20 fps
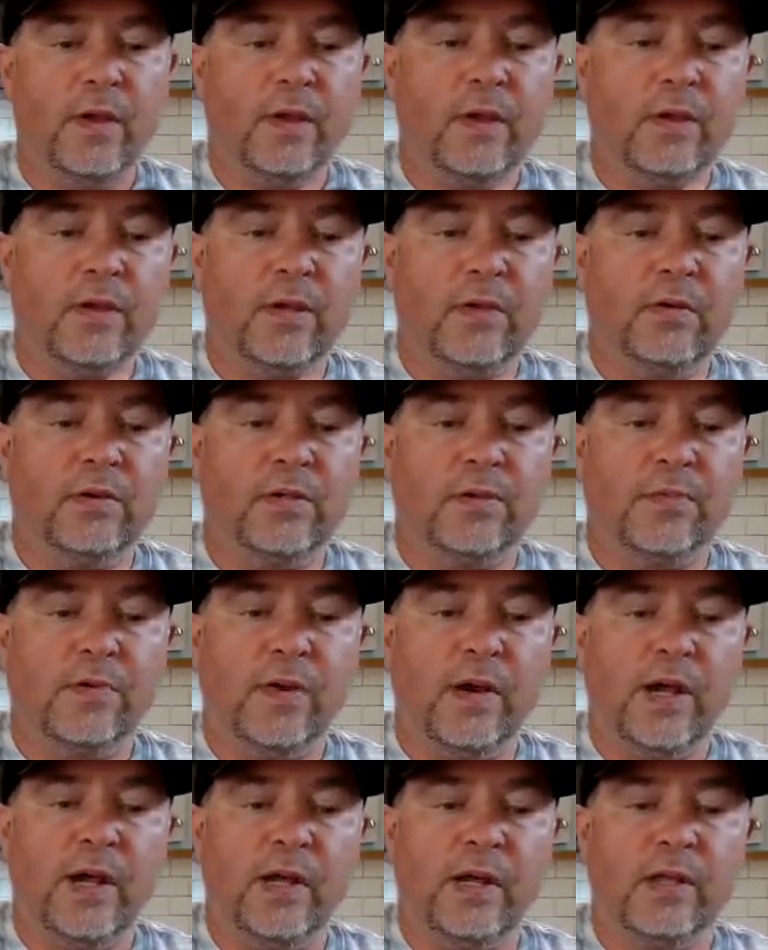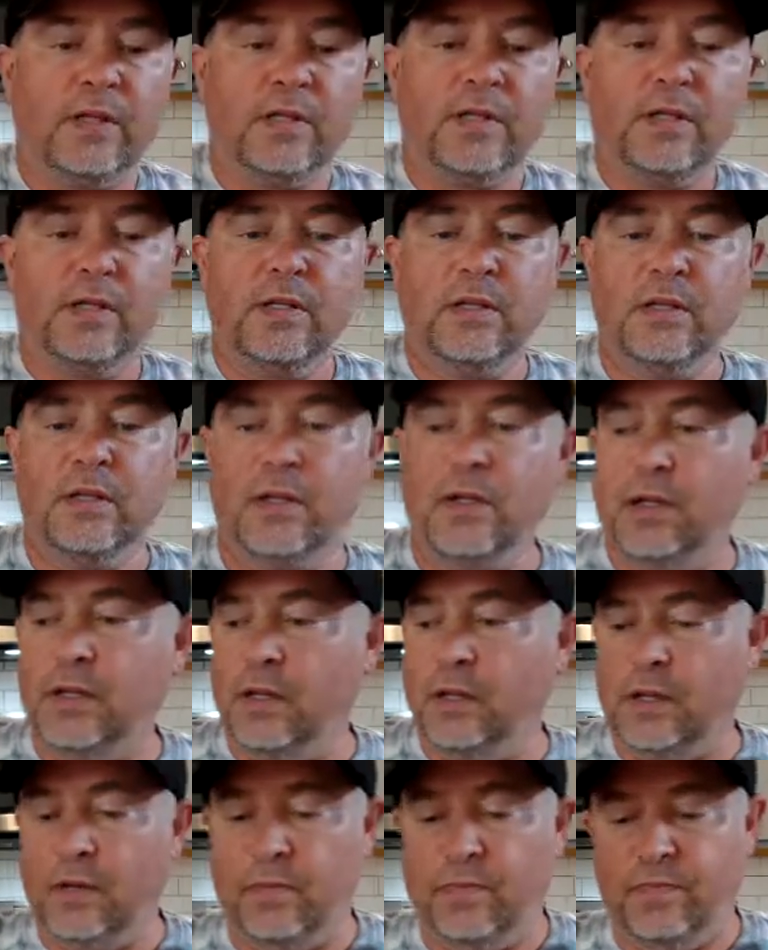There was a product
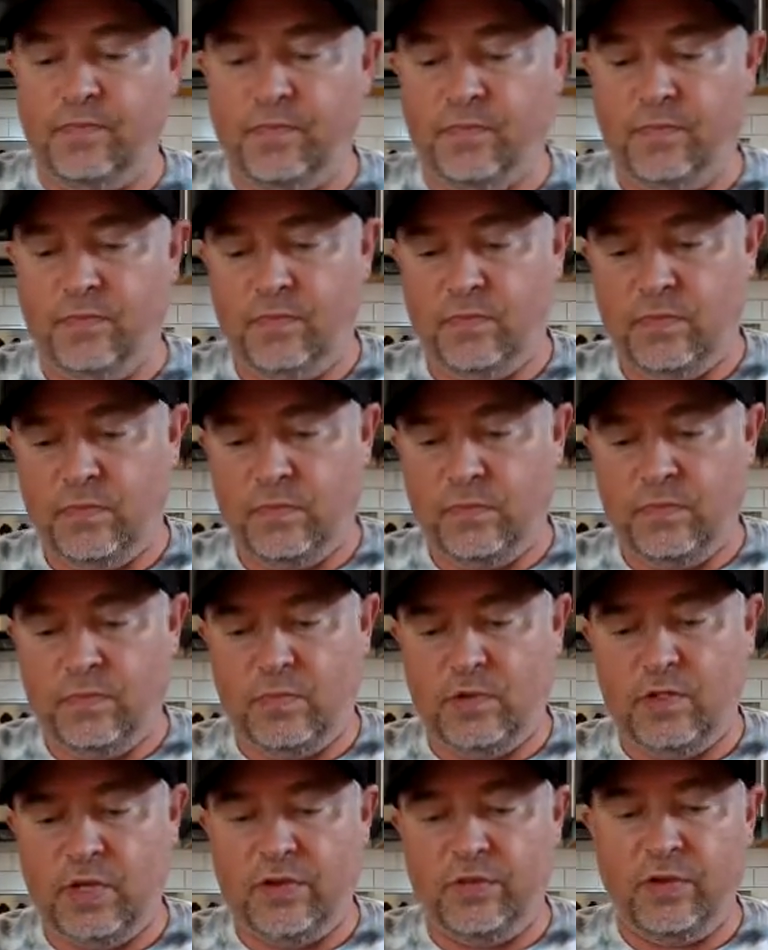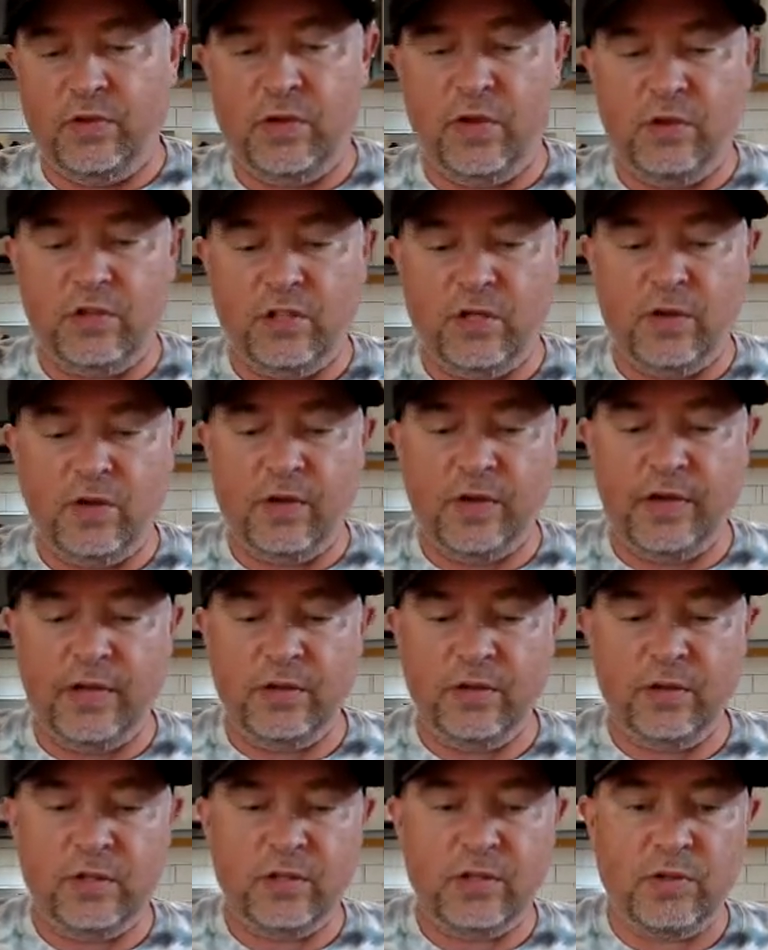several years ago I
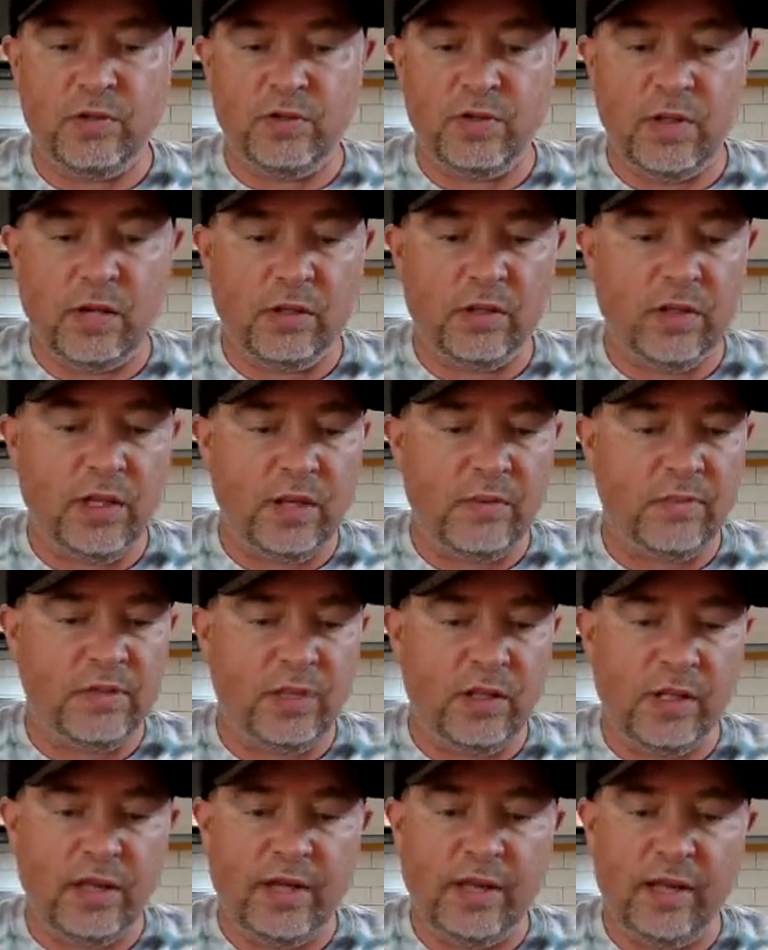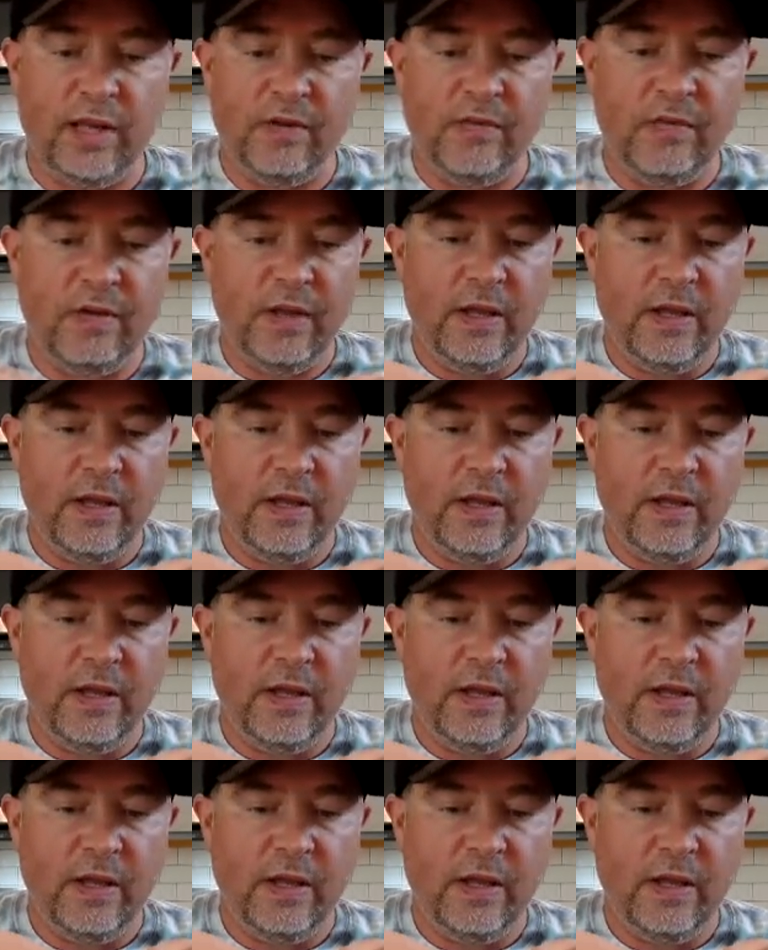used. It was called Comes Alive.